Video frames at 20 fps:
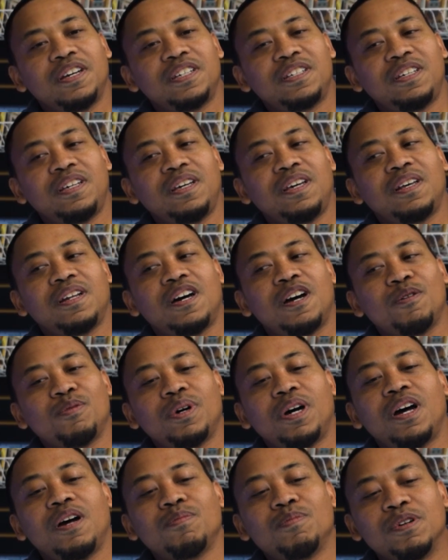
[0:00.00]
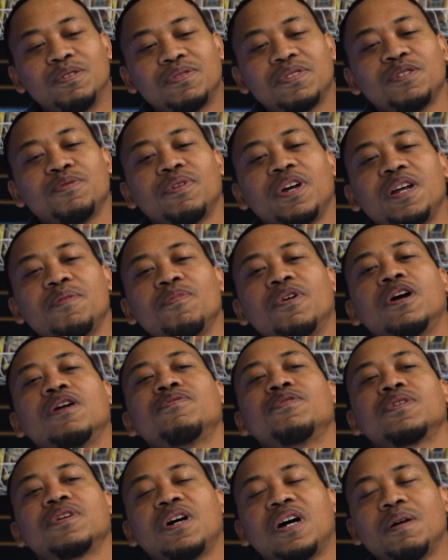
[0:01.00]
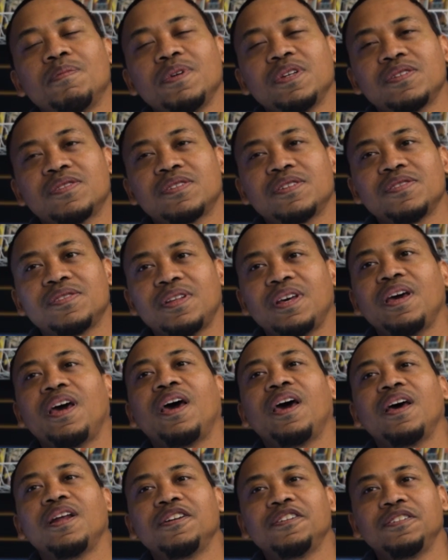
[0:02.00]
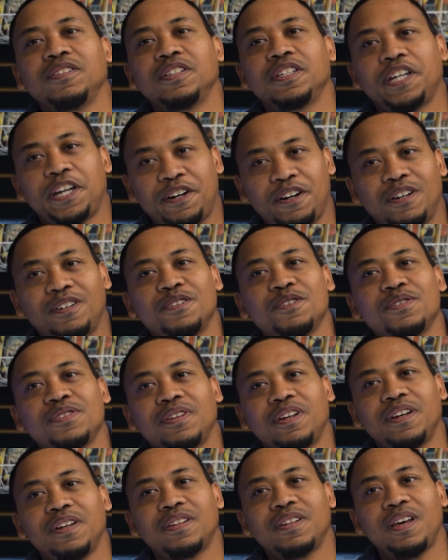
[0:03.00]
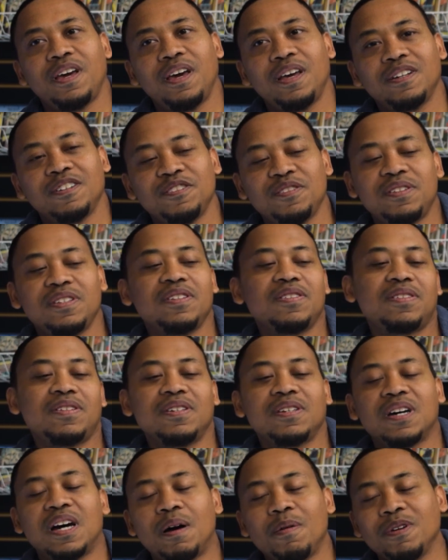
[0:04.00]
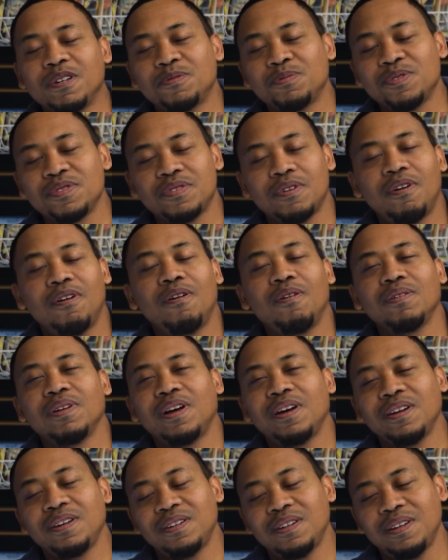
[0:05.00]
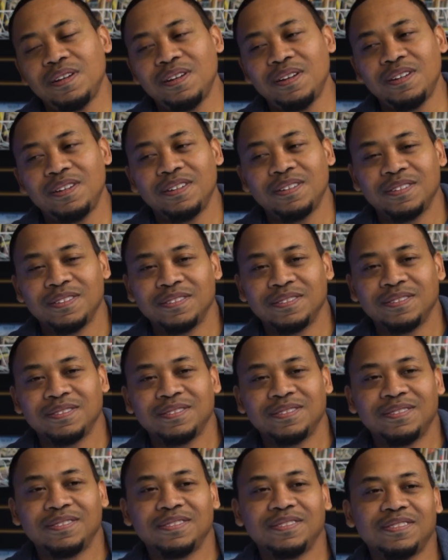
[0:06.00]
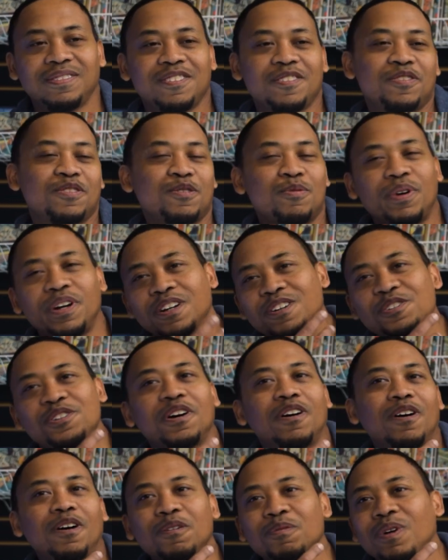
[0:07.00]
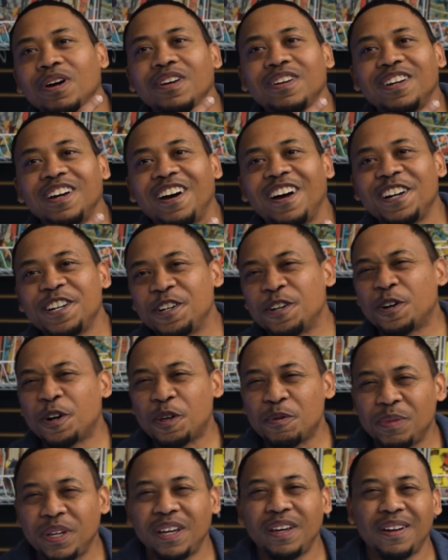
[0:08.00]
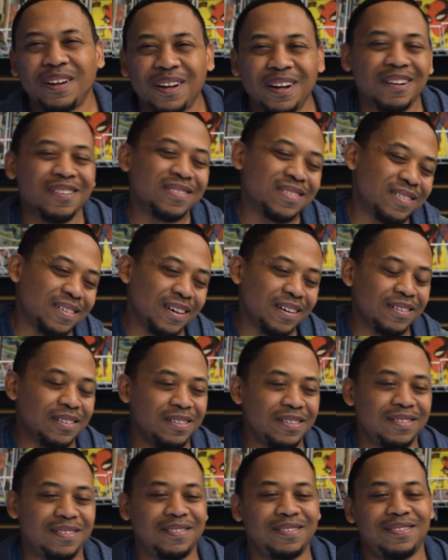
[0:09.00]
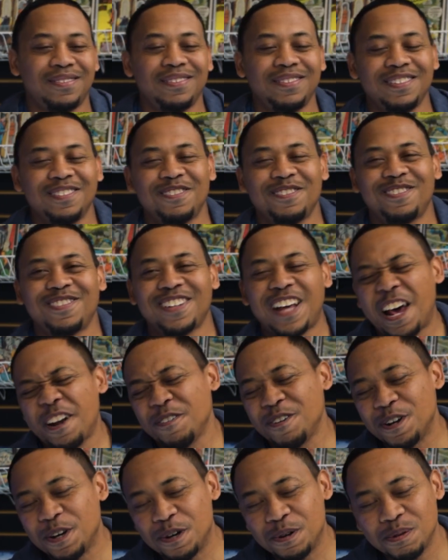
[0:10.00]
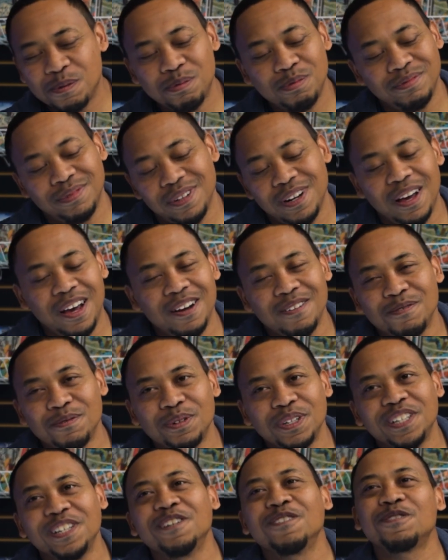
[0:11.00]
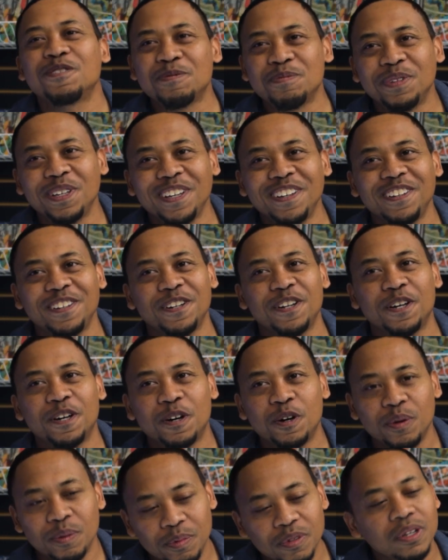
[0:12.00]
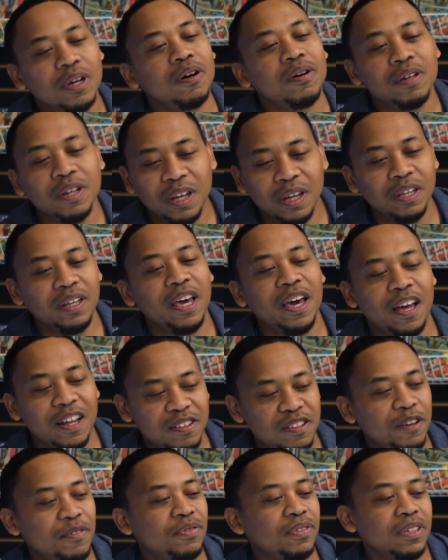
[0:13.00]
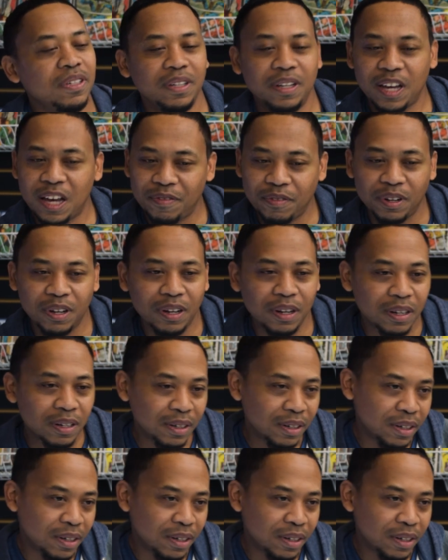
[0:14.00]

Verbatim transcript: kid, I, I mostly read Marvel comics because they had characters like that. DC comics was all like a uh, square jawed white guy, you know what I mean? And I was like, this is, I don't know, not real to me, you know? And so, yeah, I definitely have a